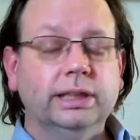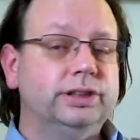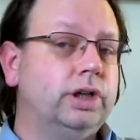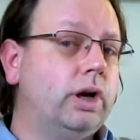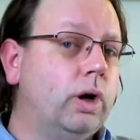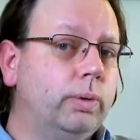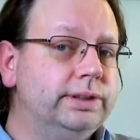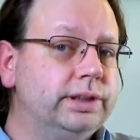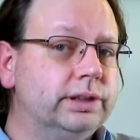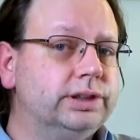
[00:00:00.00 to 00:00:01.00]
It's not
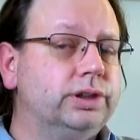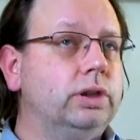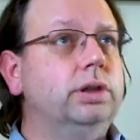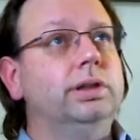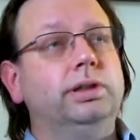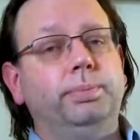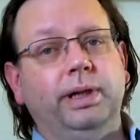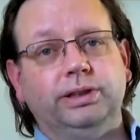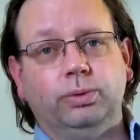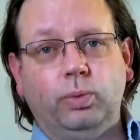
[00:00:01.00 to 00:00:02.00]
always a concern. It
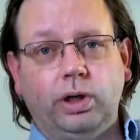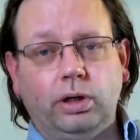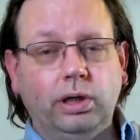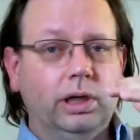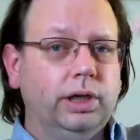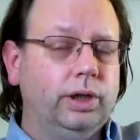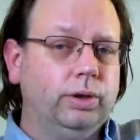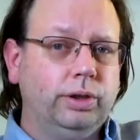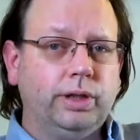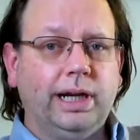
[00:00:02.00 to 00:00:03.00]
depends on where,
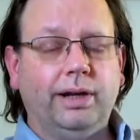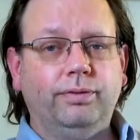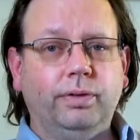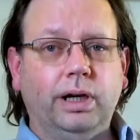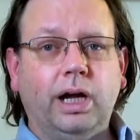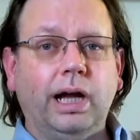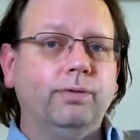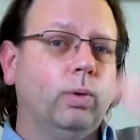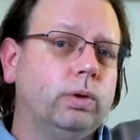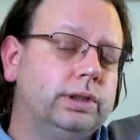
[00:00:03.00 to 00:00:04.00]
you can have high
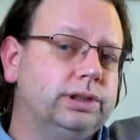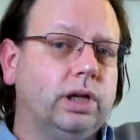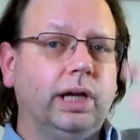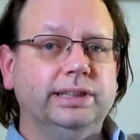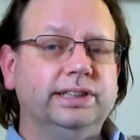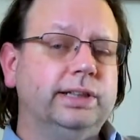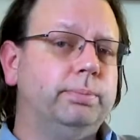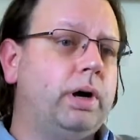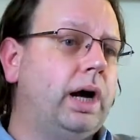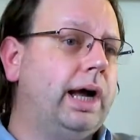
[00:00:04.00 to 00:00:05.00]
voltage lines
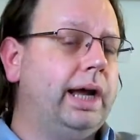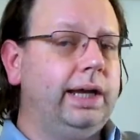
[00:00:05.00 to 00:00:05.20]
nearby.